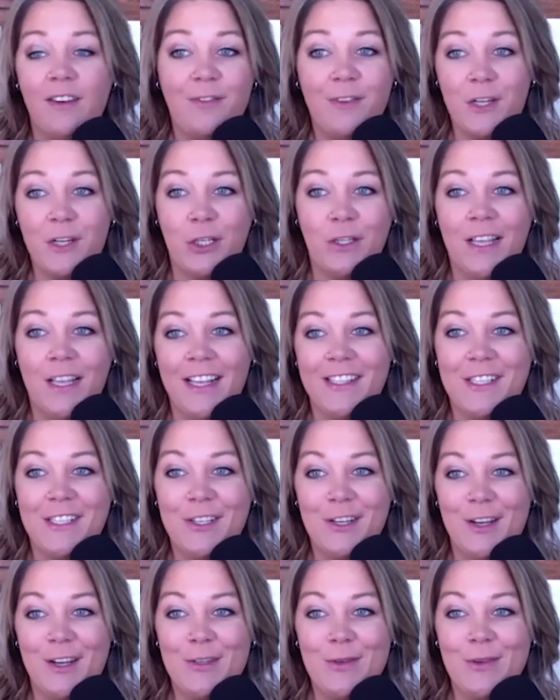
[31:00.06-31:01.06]
official
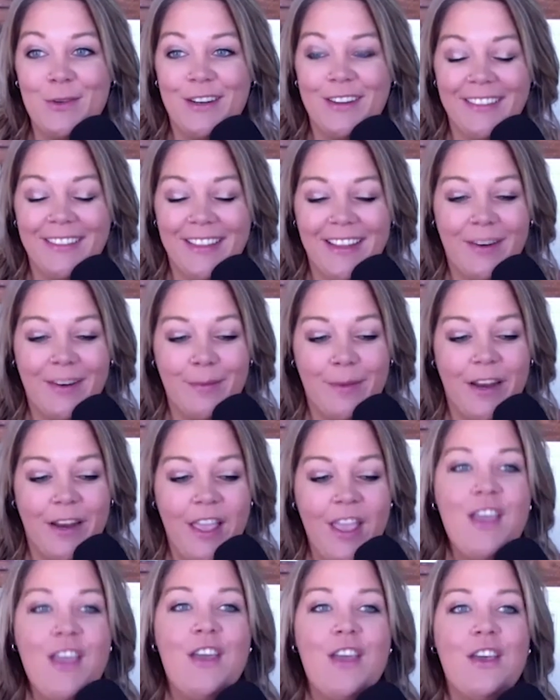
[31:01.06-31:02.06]
answer on Twitter later, but
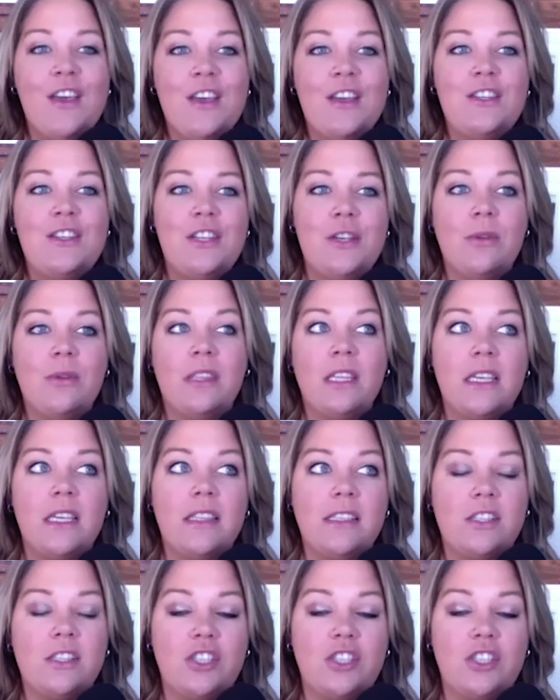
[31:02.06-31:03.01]
do you think this